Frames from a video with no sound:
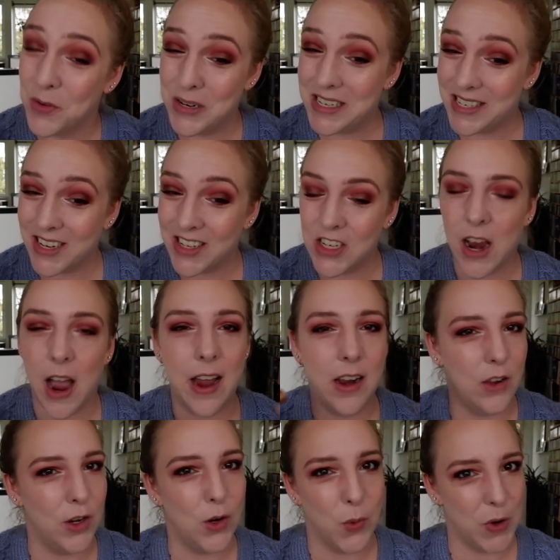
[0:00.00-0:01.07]
with such eye
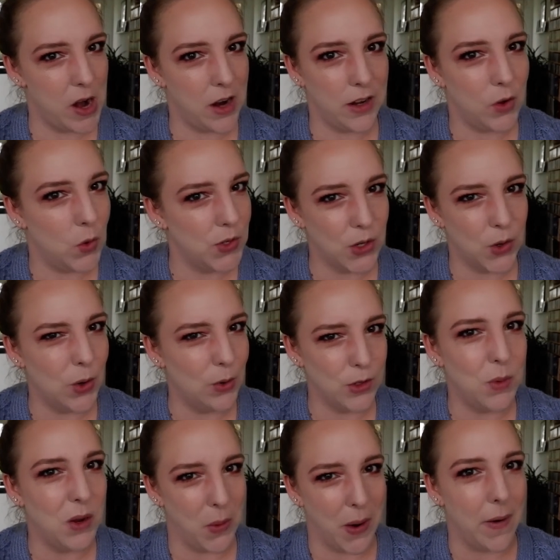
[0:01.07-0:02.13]
look, we're not also going
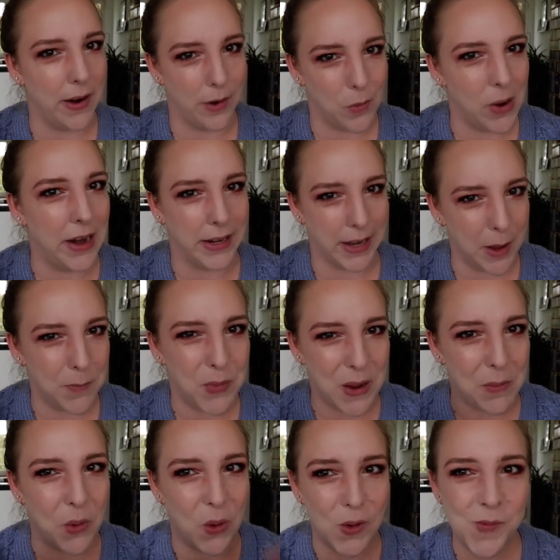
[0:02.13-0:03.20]
to be wearing a red lip,
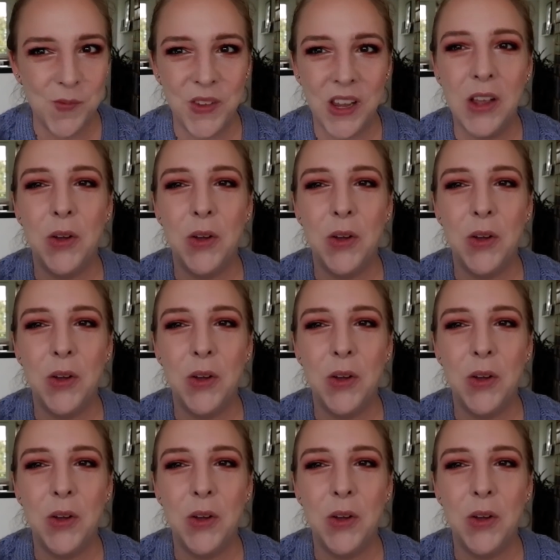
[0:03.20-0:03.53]
people.